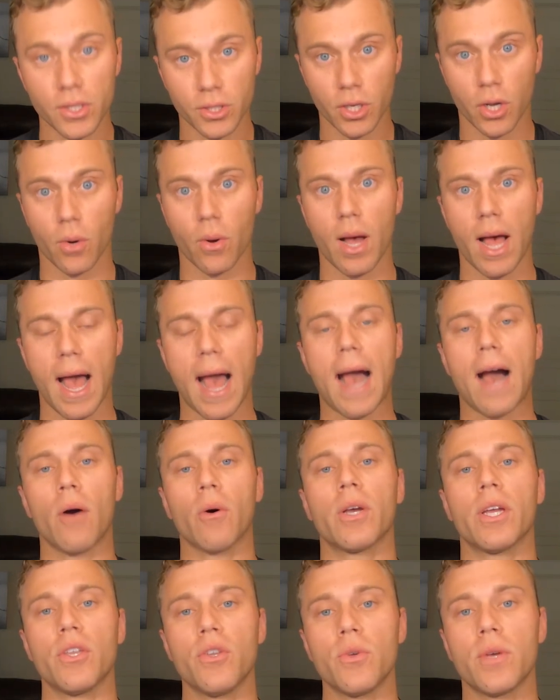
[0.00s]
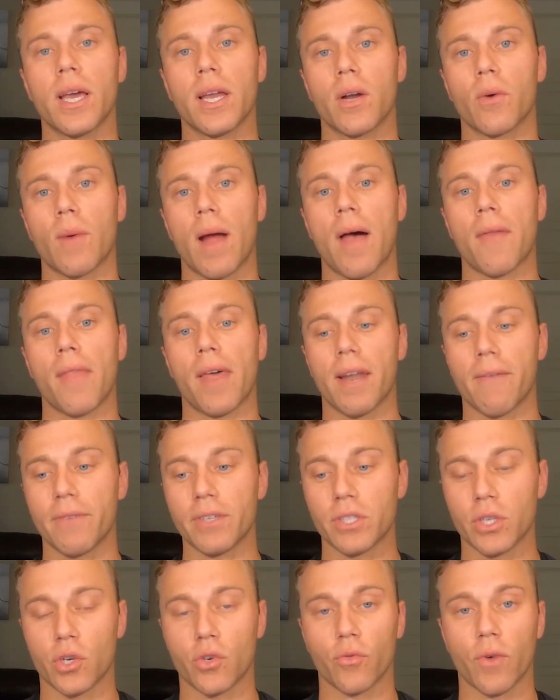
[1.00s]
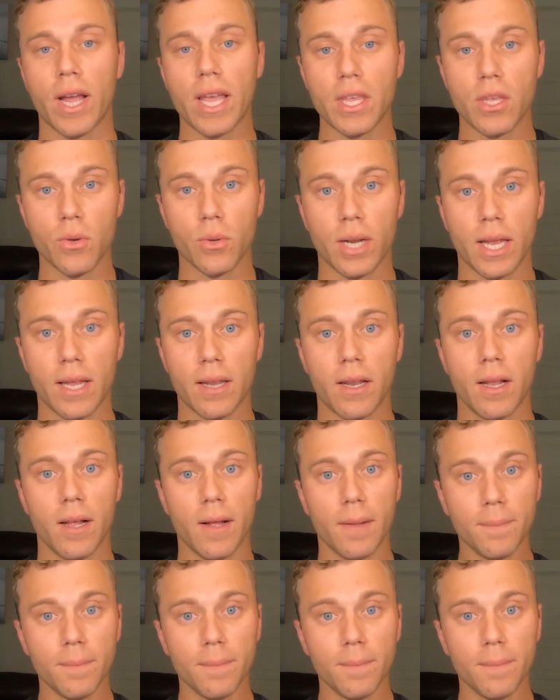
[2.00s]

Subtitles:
So how can you get around that? If it's a great unit